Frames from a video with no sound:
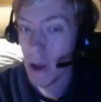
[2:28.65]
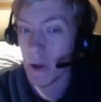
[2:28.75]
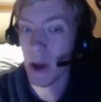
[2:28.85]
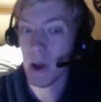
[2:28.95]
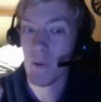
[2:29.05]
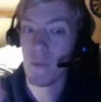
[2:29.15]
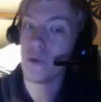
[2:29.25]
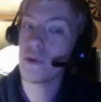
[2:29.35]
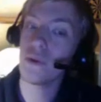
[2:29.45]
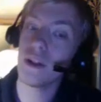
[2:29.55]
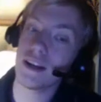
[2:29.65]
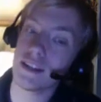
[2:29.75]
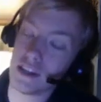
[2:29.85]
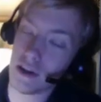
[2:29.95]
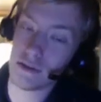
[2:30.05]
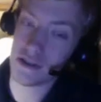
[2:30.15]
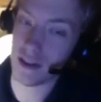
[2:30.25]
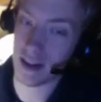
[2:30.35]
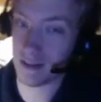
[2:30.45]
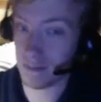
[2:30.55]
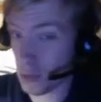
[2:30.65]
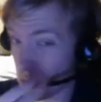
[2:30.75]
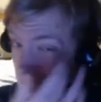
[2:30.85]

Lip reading: Now, would you like to go into like more